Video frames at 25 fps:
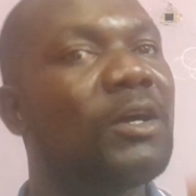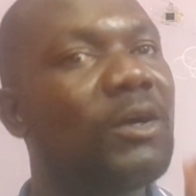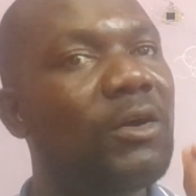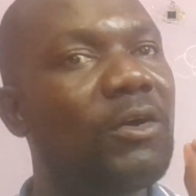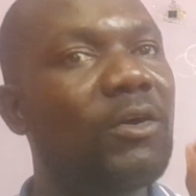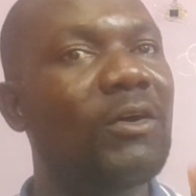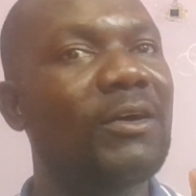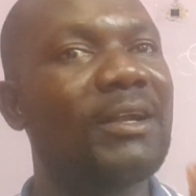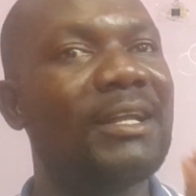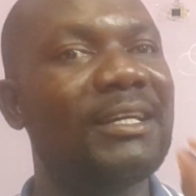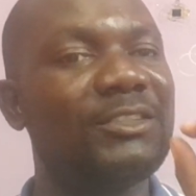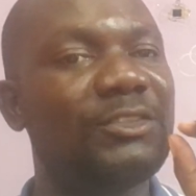
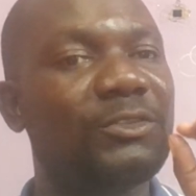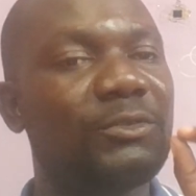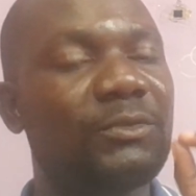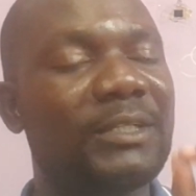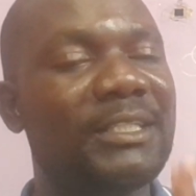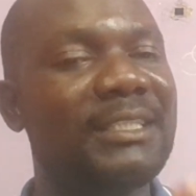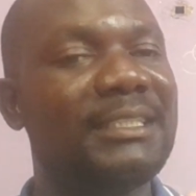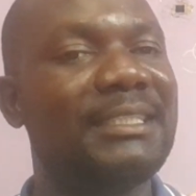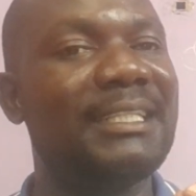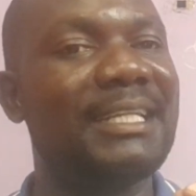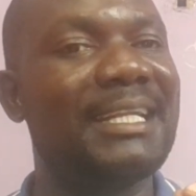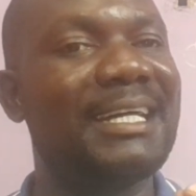God has
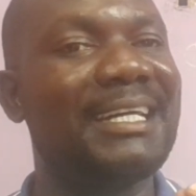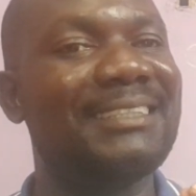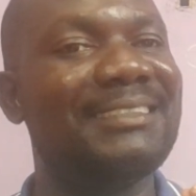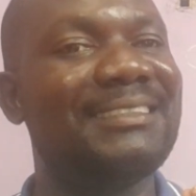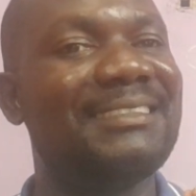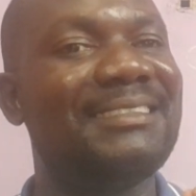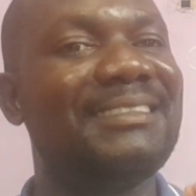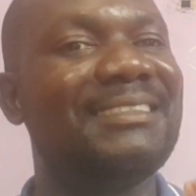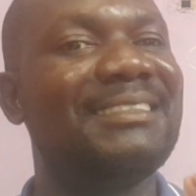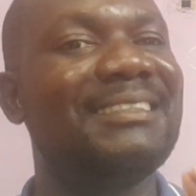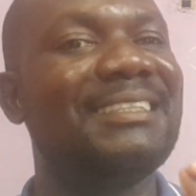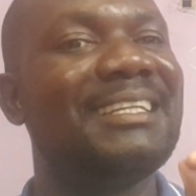created
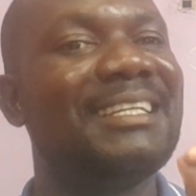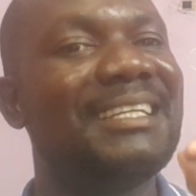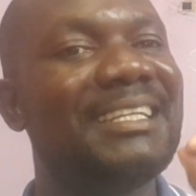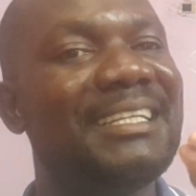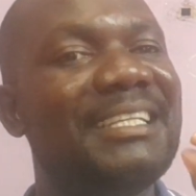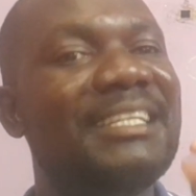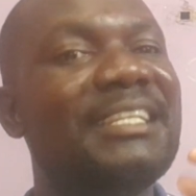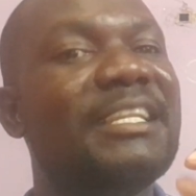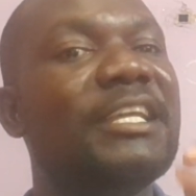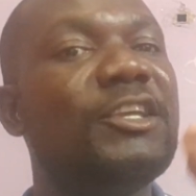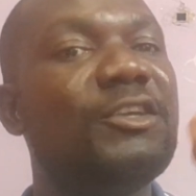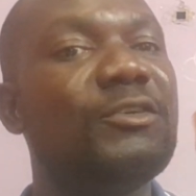us
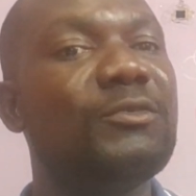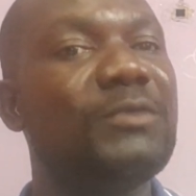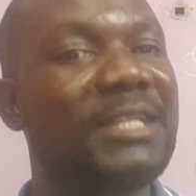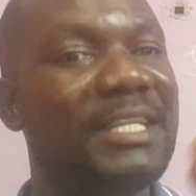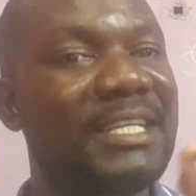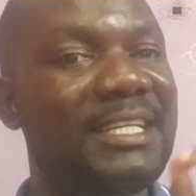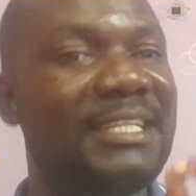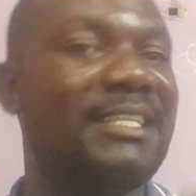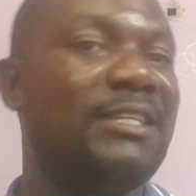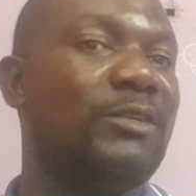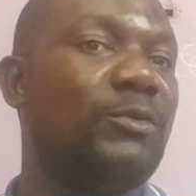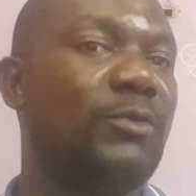in a
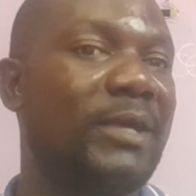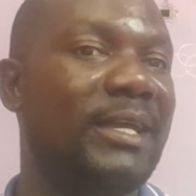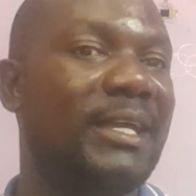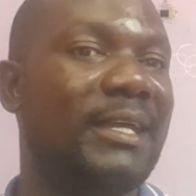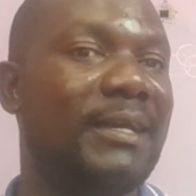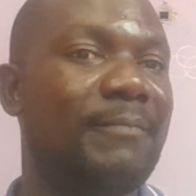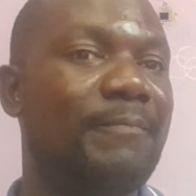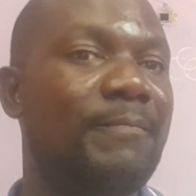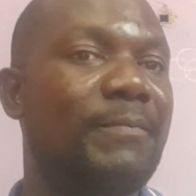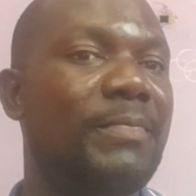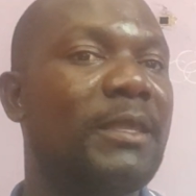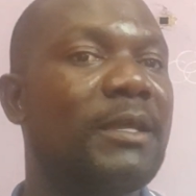unique
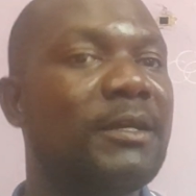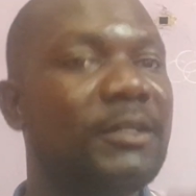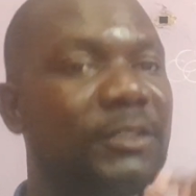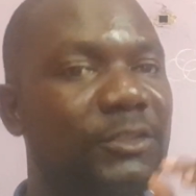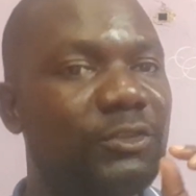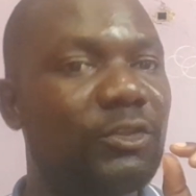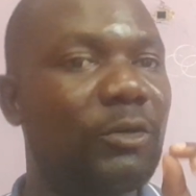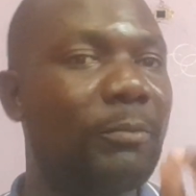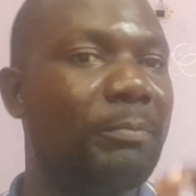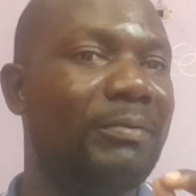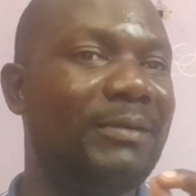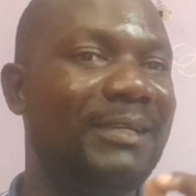way.
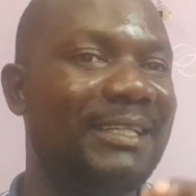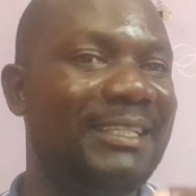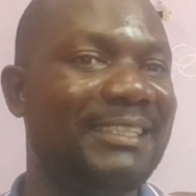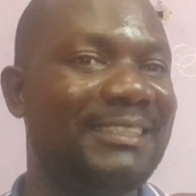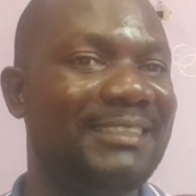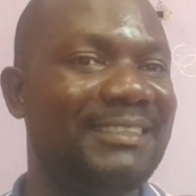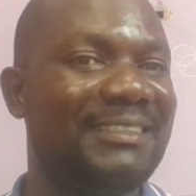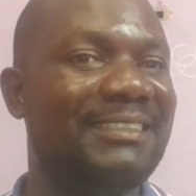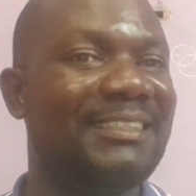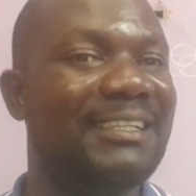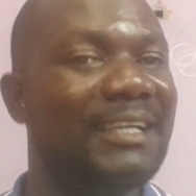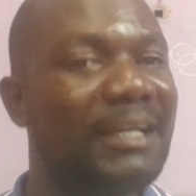So
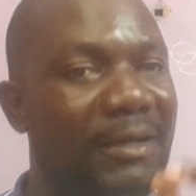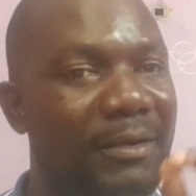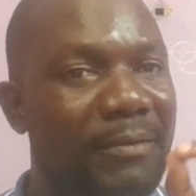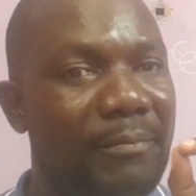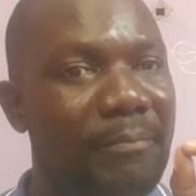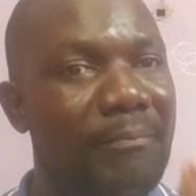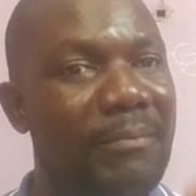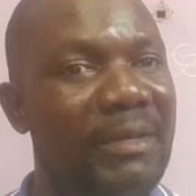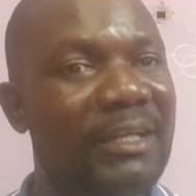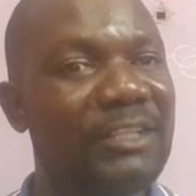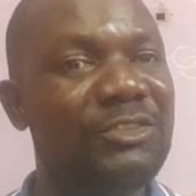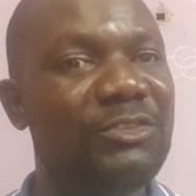please,
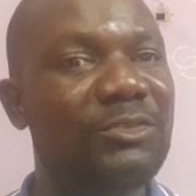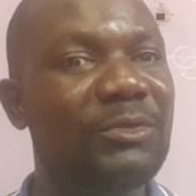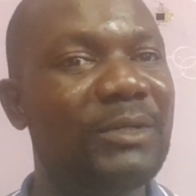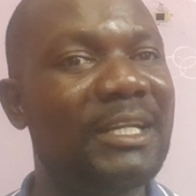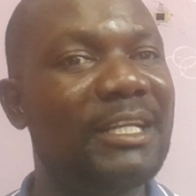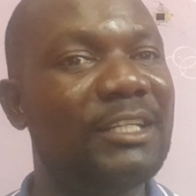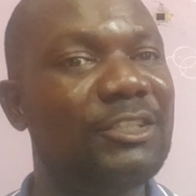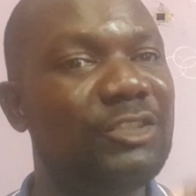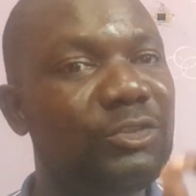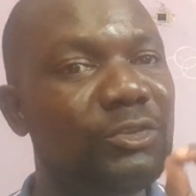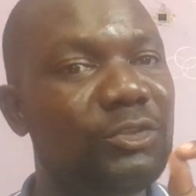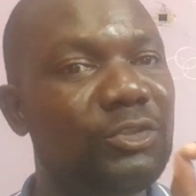make sure
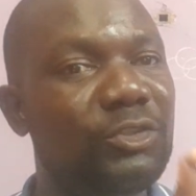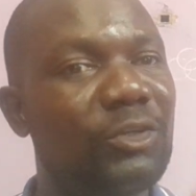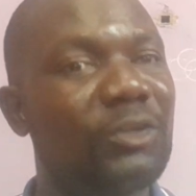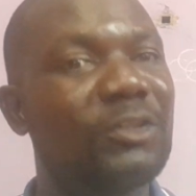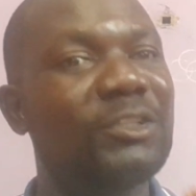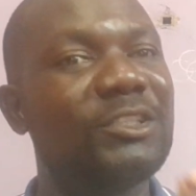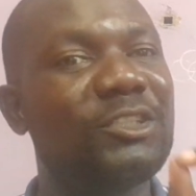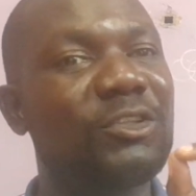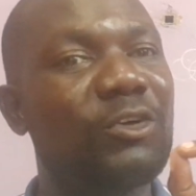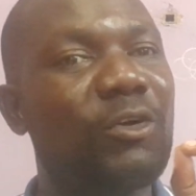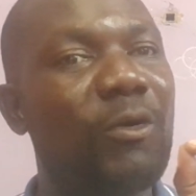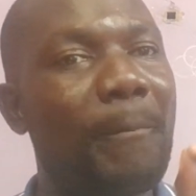that you
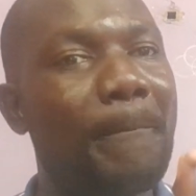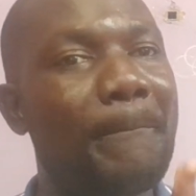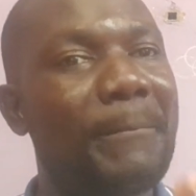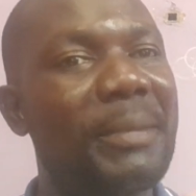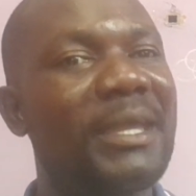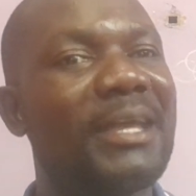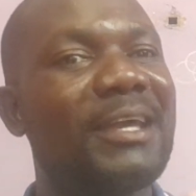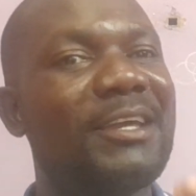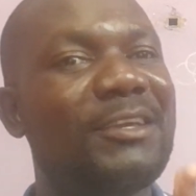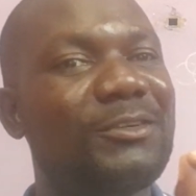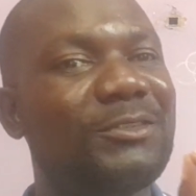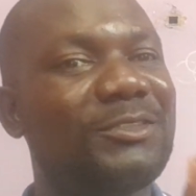don't
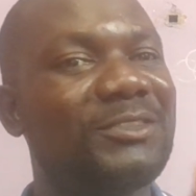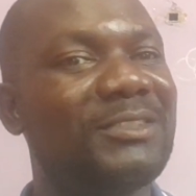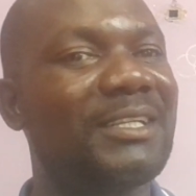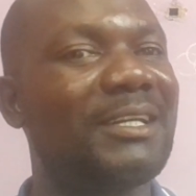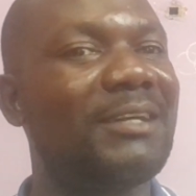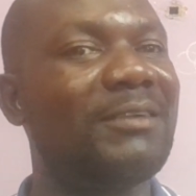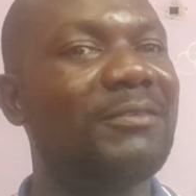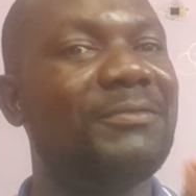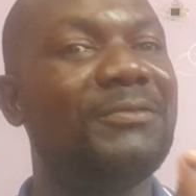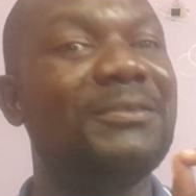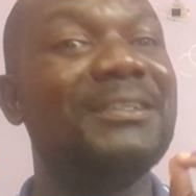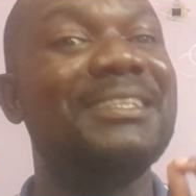compare
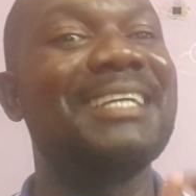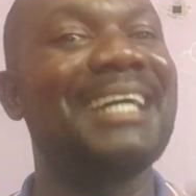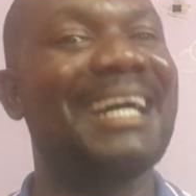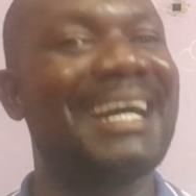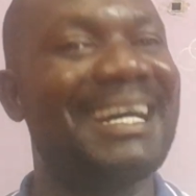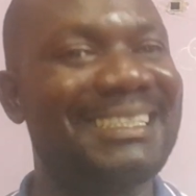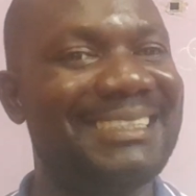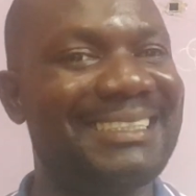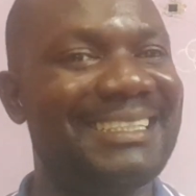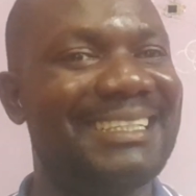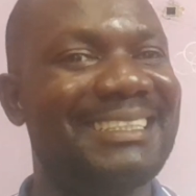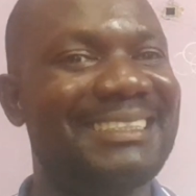yourself with
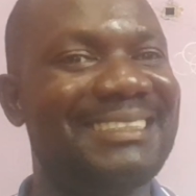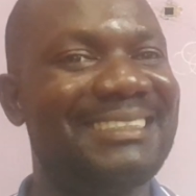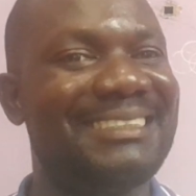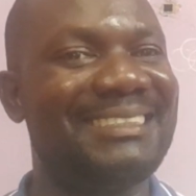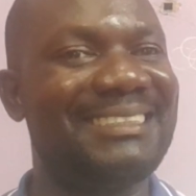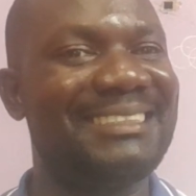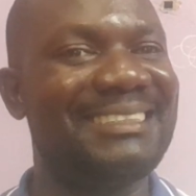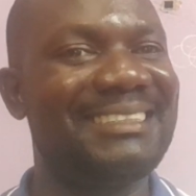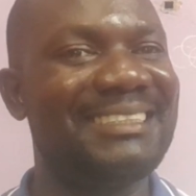others.